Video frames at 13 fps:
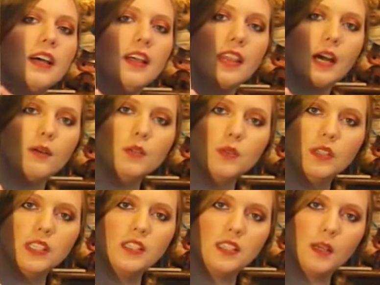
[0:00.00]
that was
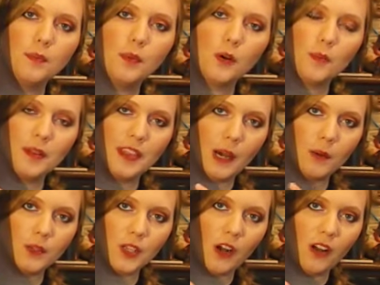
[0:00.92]
really simple, but that
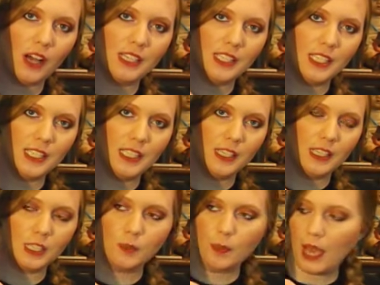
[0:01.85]
was all I did to
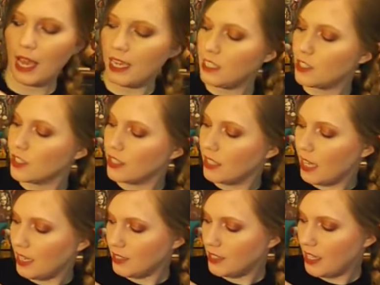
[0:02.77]
this page on
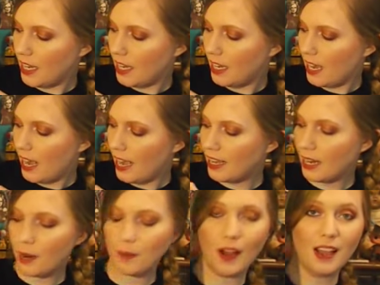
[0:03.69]
that day.
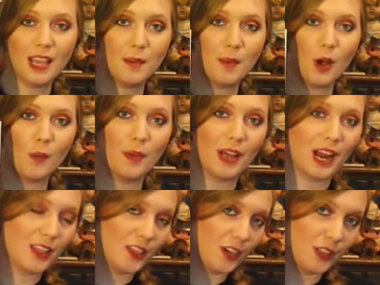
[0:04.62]
And I'm not emo, but
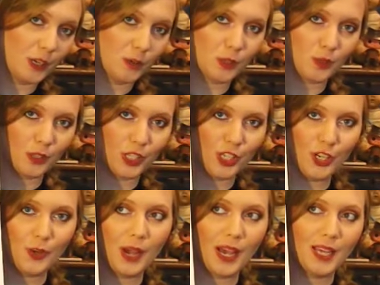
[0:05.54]
I thought that it was really
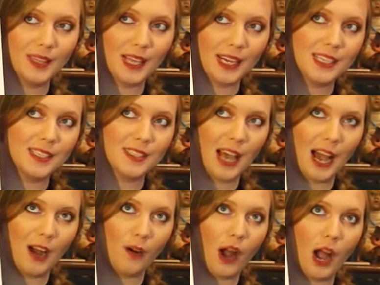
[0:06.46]
cute, and that is
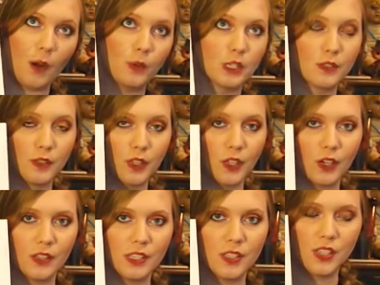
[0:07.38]
how I was feeling
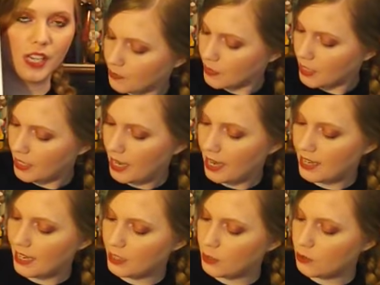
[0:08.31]
on this day. Yeah, and I
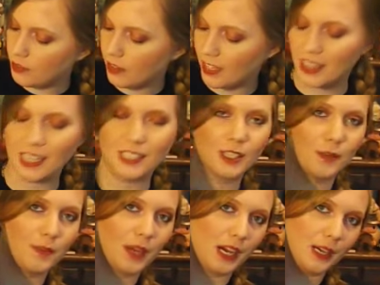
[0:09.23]
do feel like that
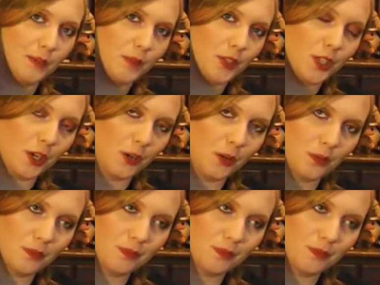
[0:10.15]
sometimes, so